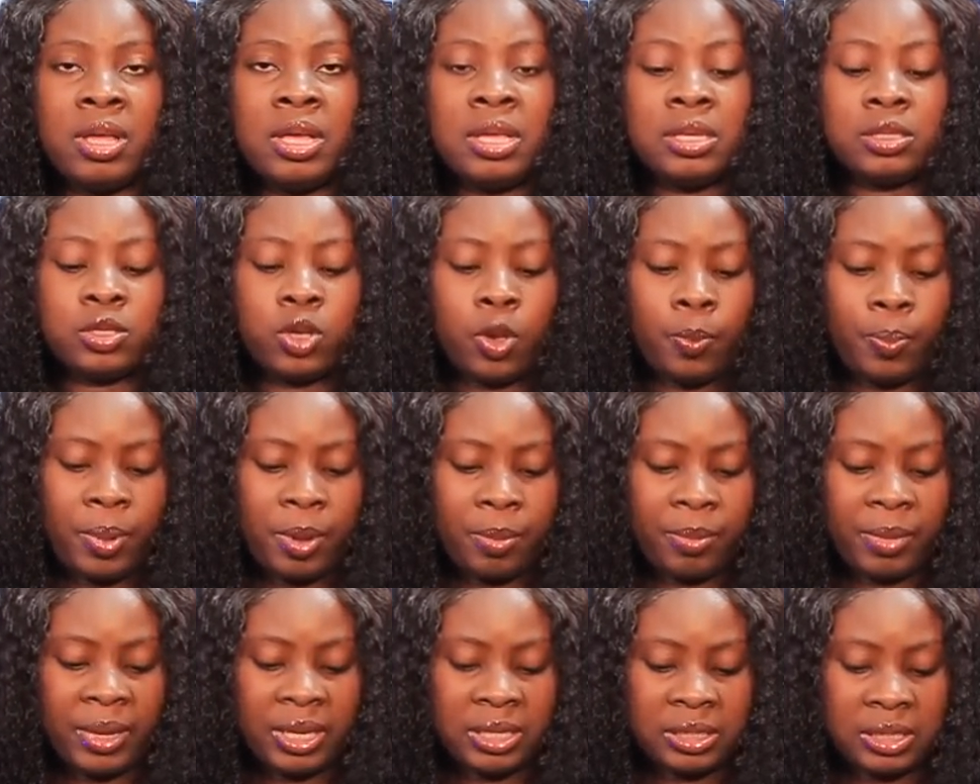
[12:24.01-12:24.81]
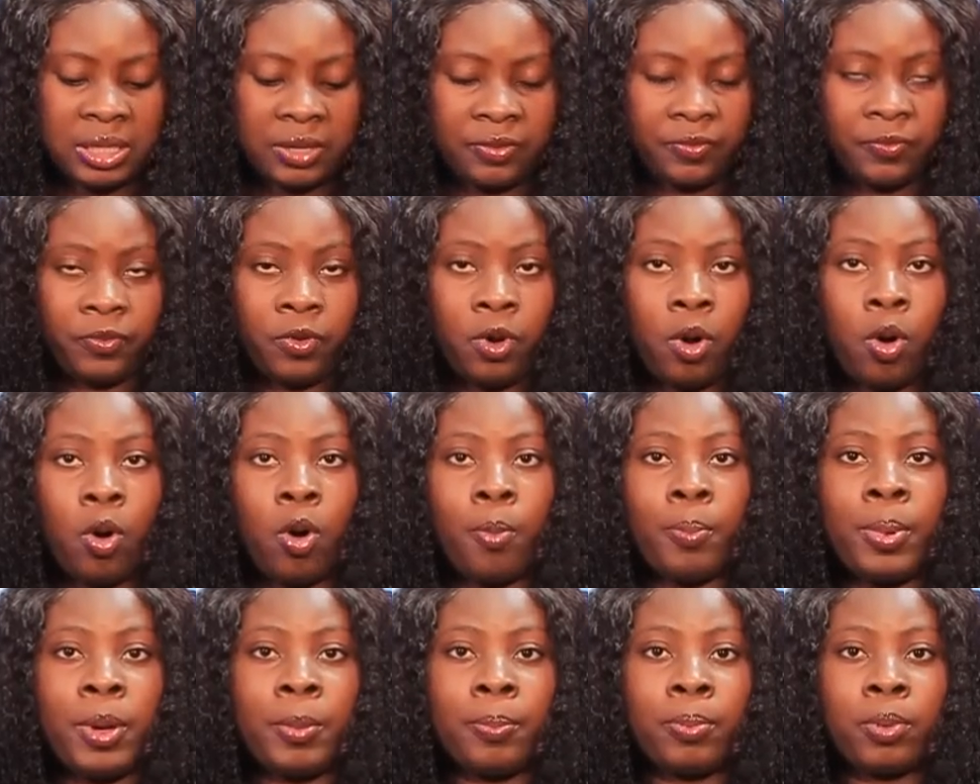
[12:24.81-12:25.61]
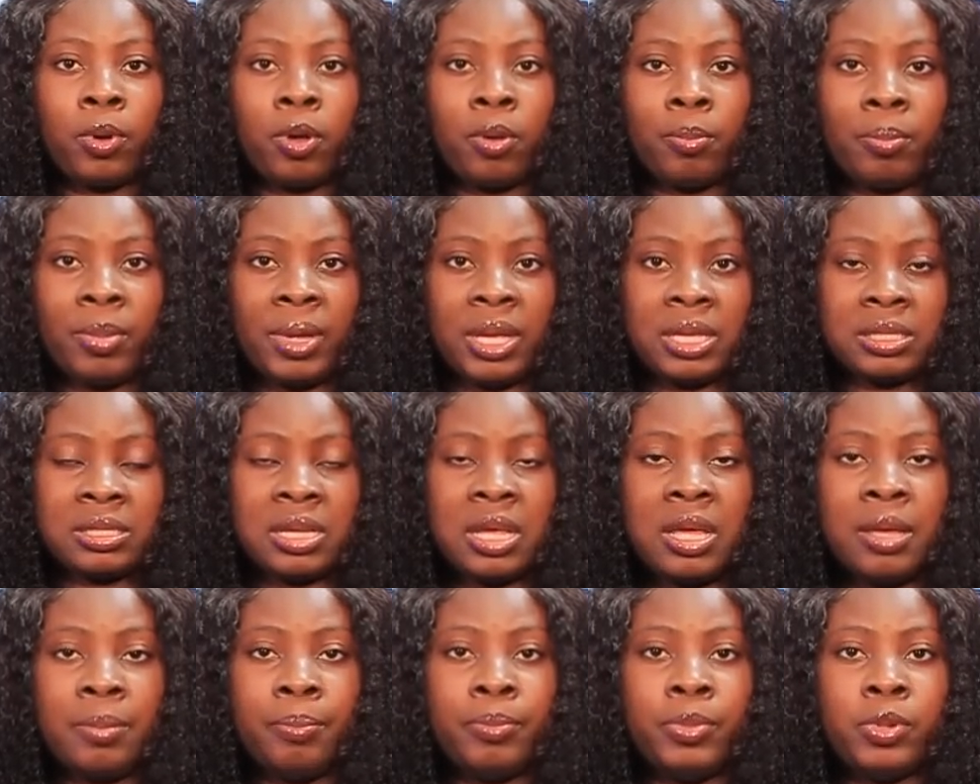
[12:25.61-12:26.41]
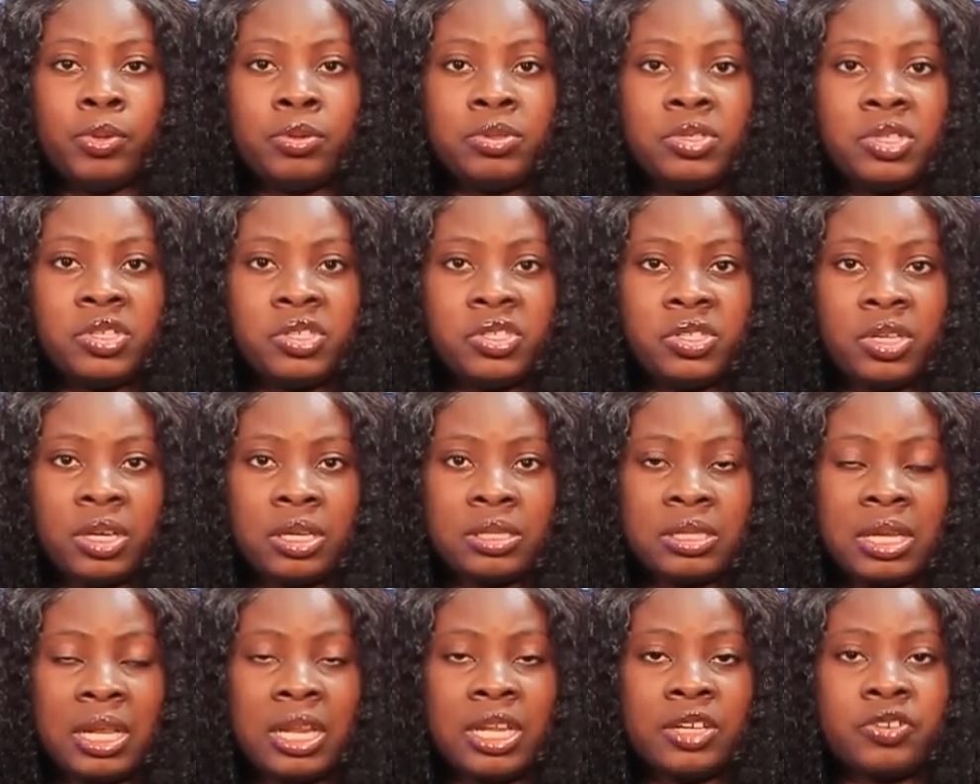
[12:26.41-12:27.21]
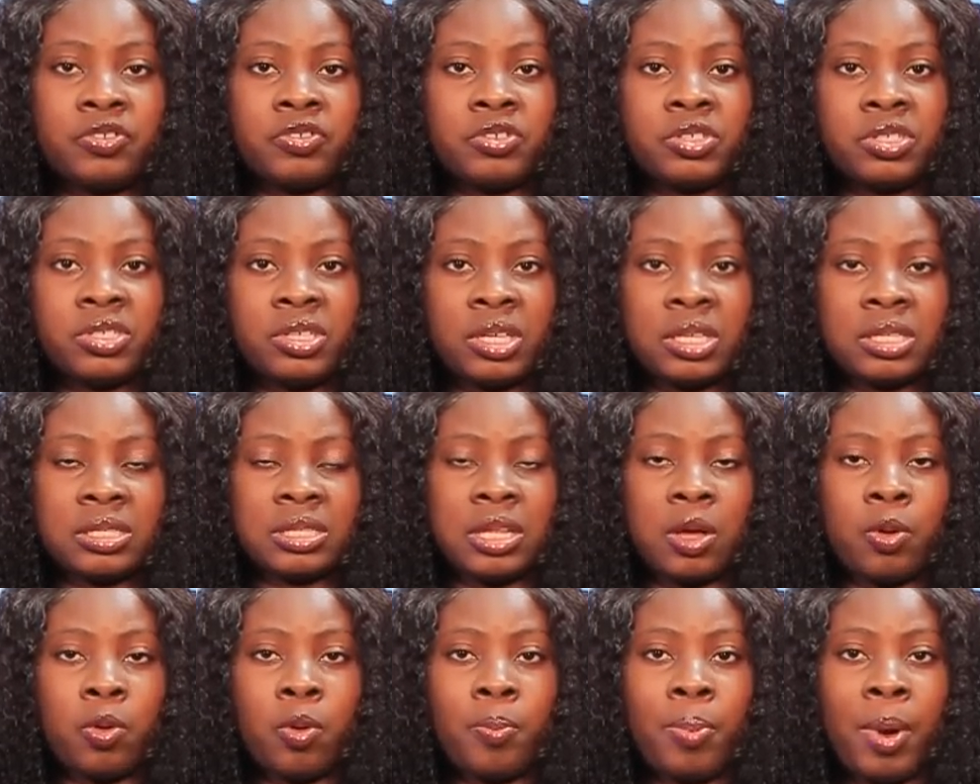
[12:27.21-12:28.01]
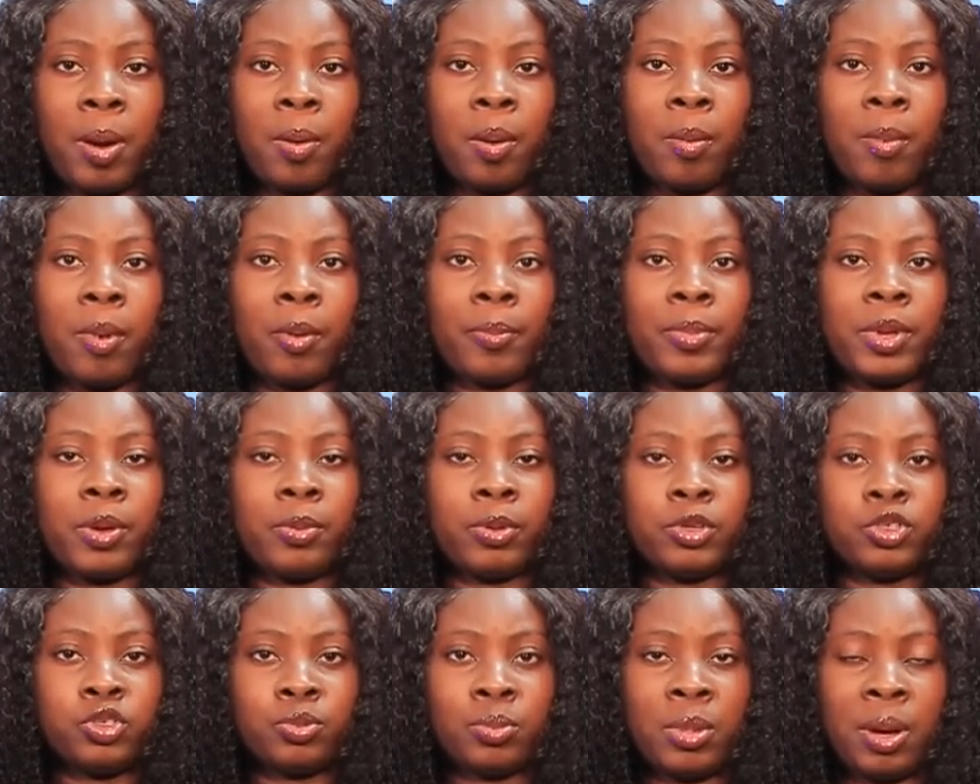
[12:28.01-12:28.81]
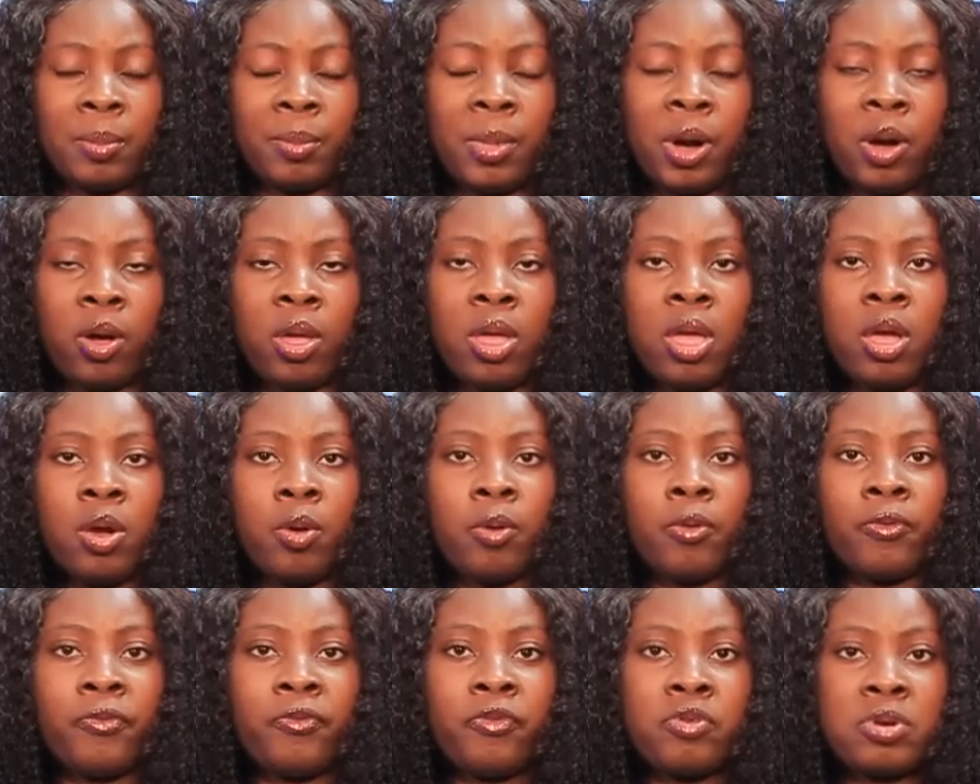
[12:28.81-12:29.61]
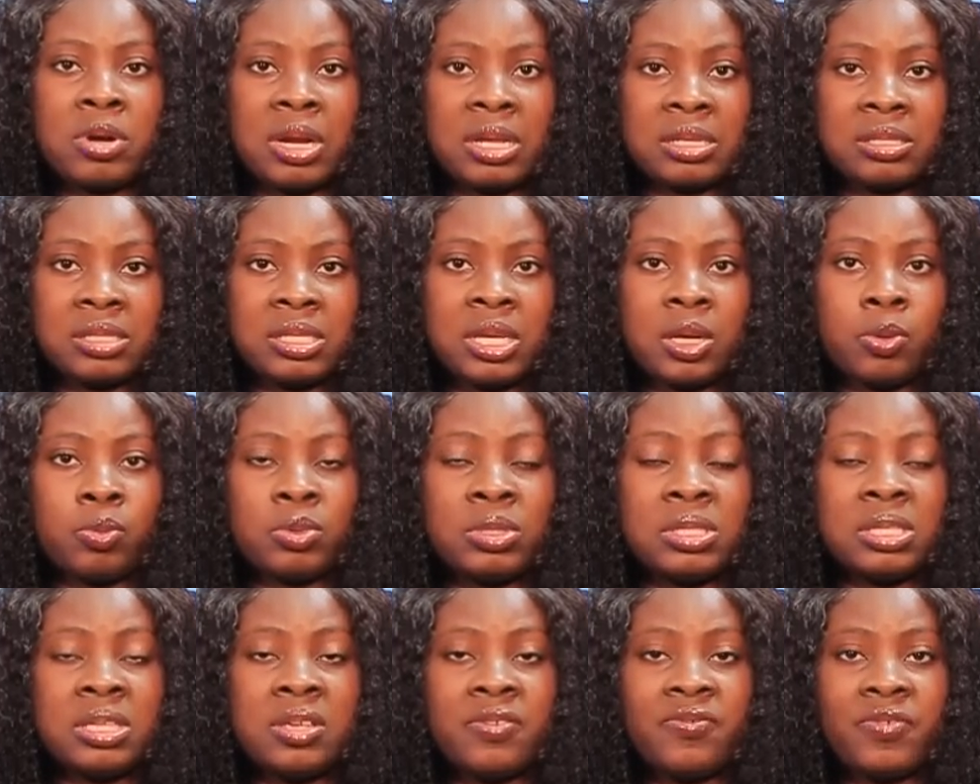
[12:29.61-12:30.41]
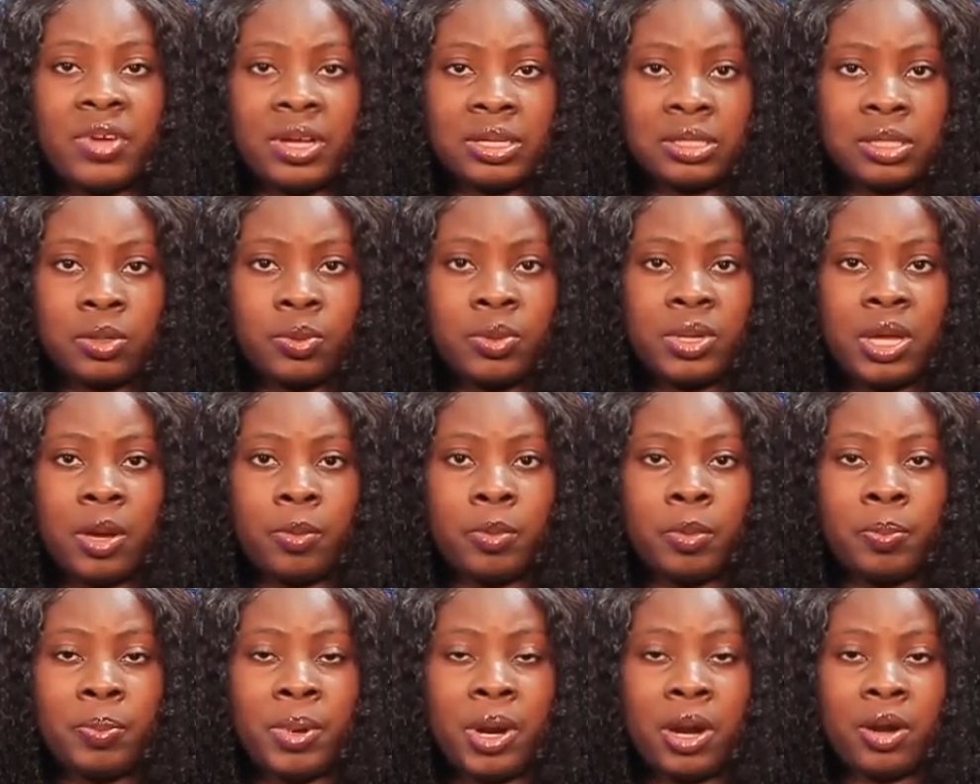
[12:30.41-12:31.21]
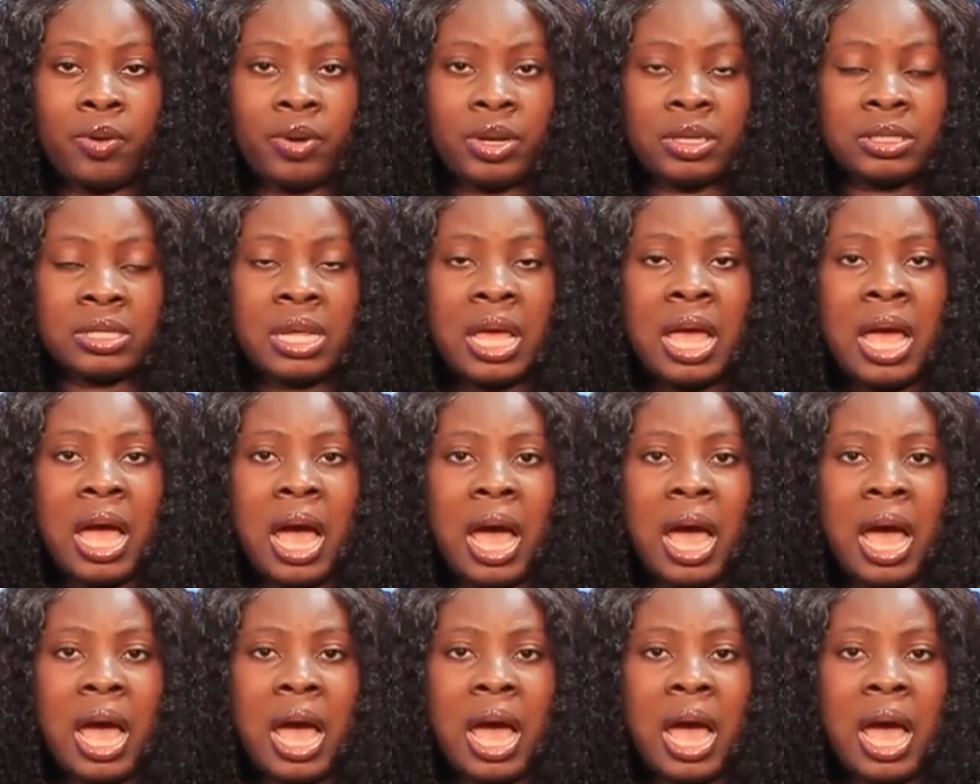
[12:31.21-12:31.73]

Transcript: So pay mason for opera plumbers, beauticians, electricians, na opera mama be with Juma ma, or phone as say with TV as we have repairs.